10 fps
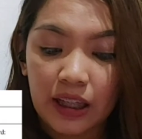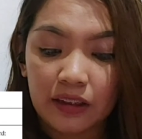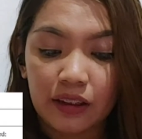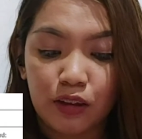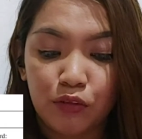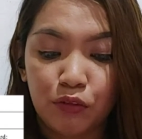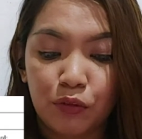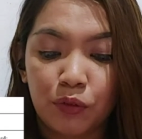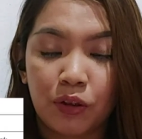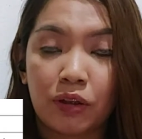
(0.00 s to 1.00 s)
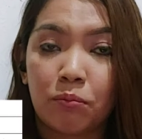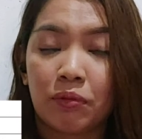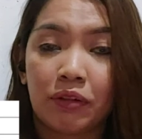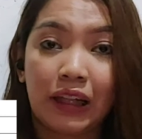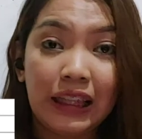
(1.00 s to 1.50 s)
And then for
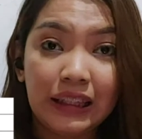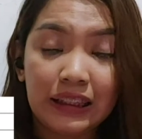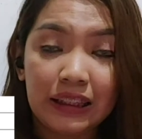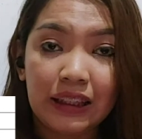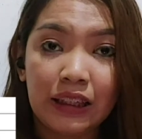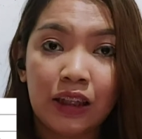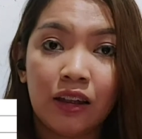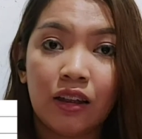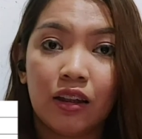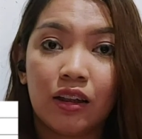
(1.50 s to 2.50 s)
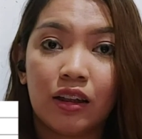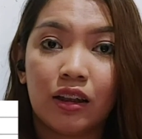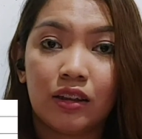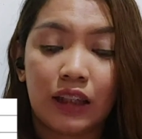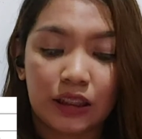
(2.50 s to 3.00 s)
number 18,
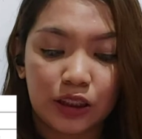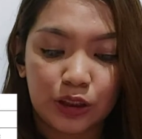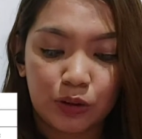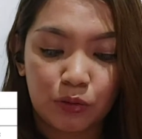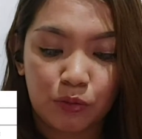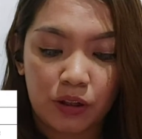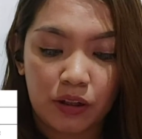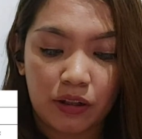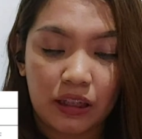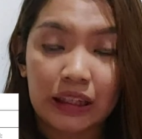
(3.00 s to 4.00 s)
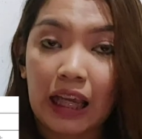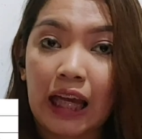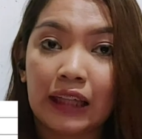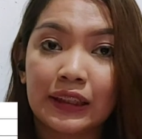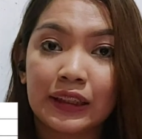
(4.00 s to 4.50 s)
that's where it
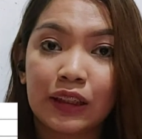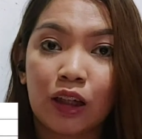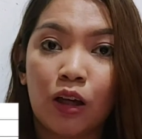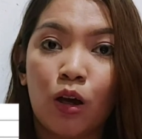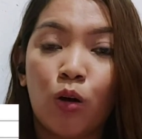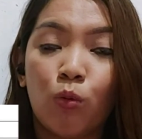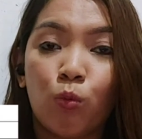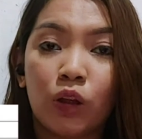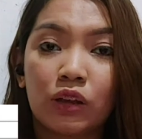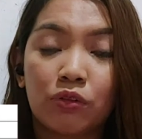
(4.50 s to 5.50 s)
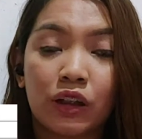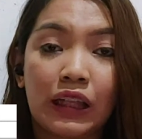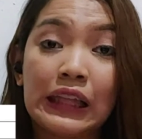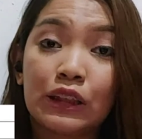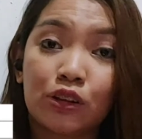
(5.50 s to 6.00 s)
asks what
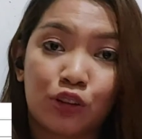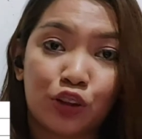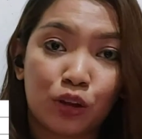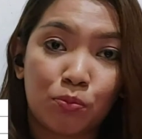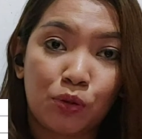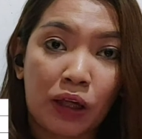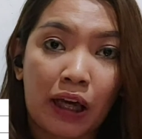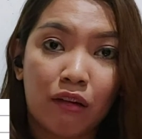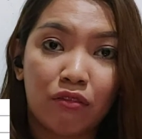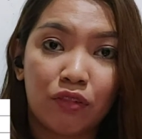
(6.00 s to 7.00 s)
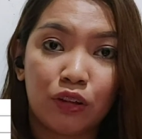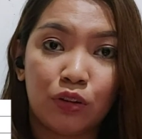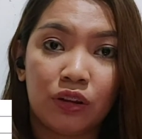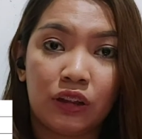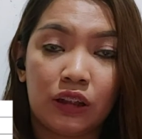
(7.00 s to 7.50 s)
relationship you have
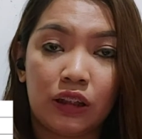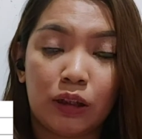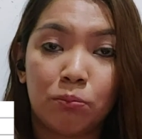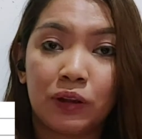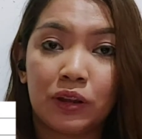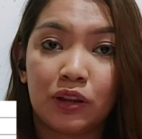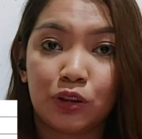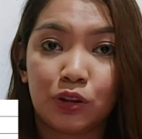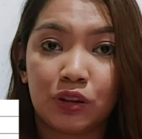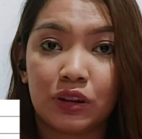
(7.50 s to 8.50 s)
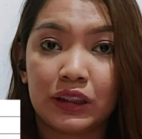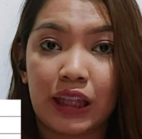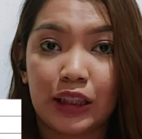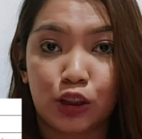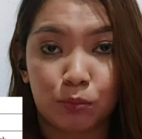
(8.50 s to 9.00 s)
with the petitioner
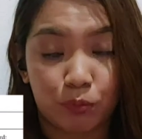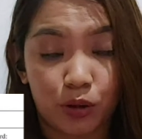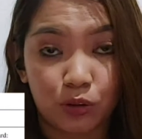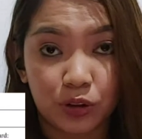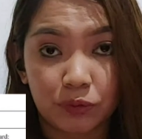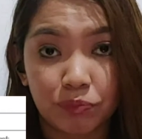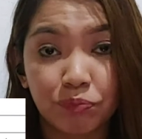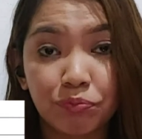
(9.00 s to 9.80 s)
slash sponsor.